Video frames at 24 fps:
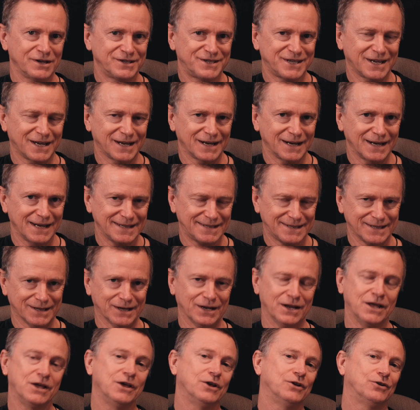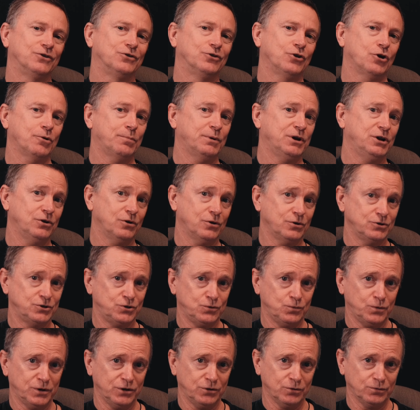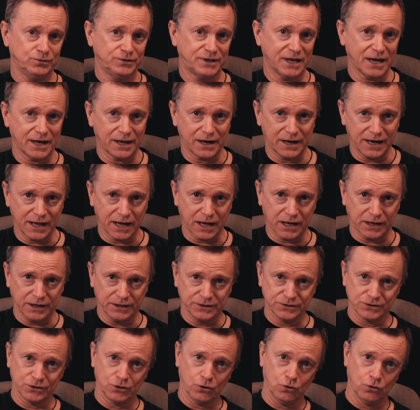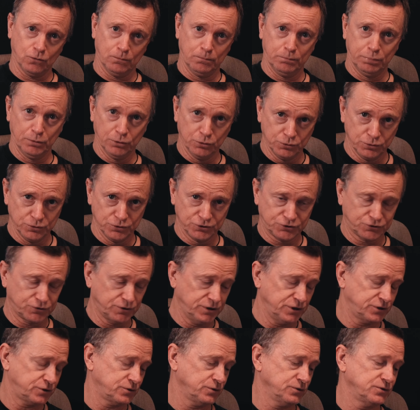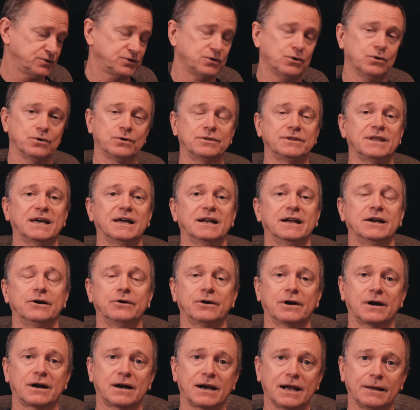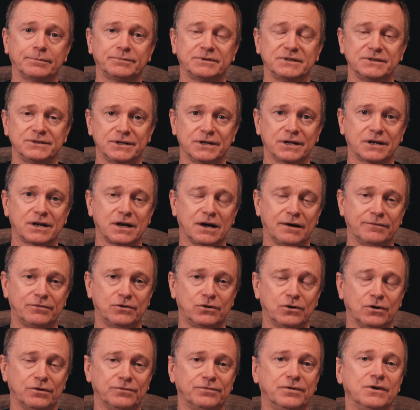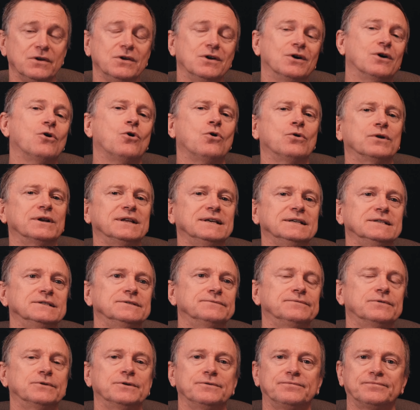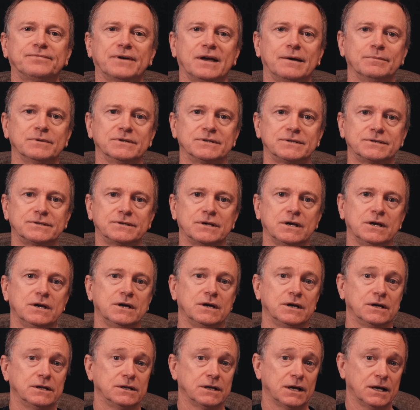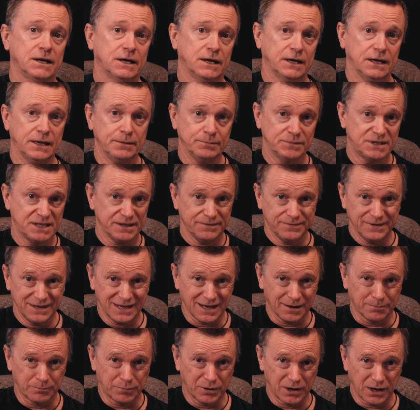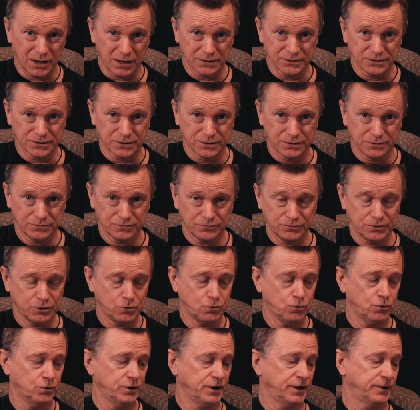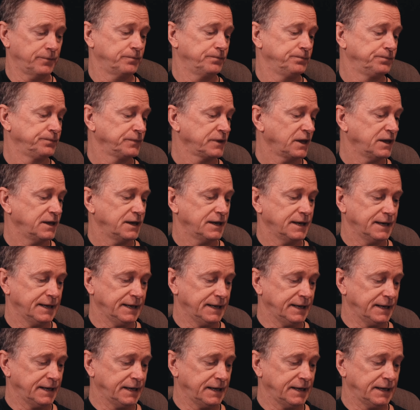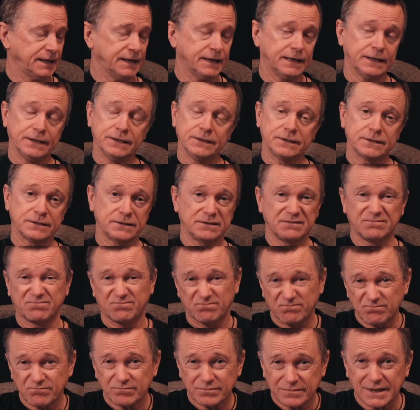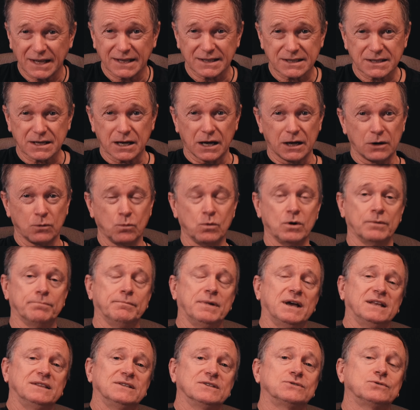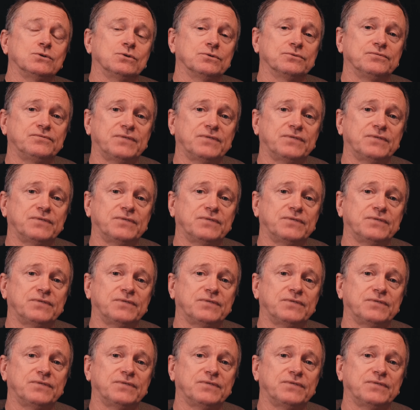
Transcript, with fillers: lesson. Nobody Knows You When You're Down and Out is an old blues traditional song that Eric Clapton did a cover of on his very famous uh, MTV Unplugged recording. And that's kind of what made the song